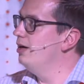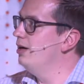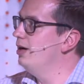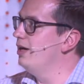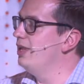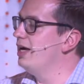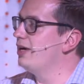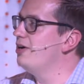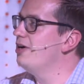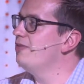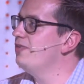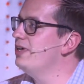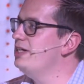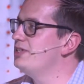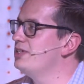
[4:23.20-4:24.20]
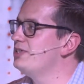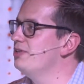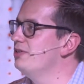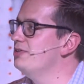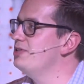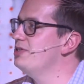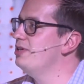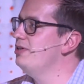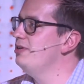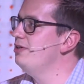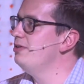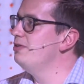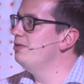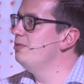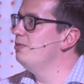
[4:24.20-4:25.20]
And that kind of leads us on
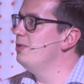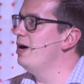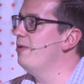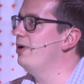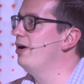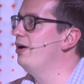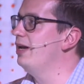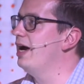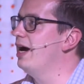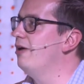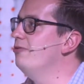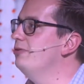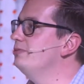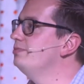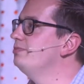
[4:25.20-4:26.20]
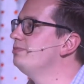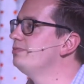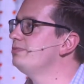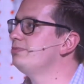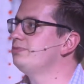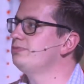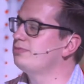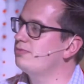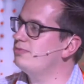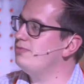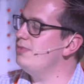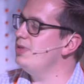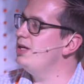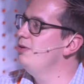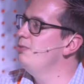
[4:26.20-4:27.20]
to where we are now,
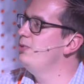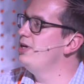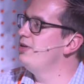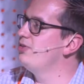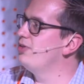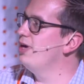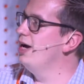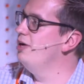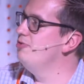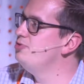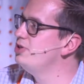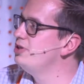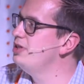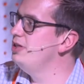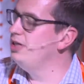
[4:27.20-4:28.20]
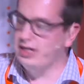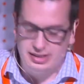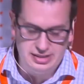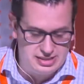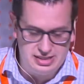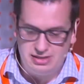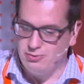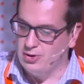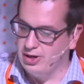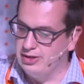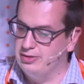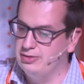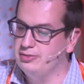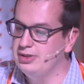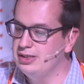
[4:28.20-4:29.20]
with
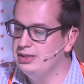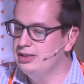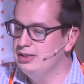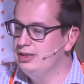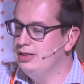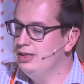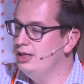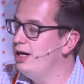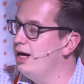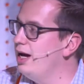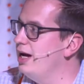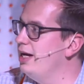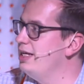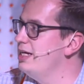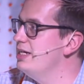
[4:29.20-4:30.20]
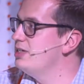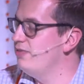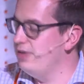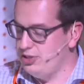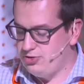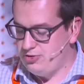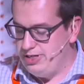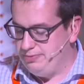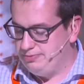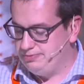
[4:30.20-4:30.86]
191 years of history.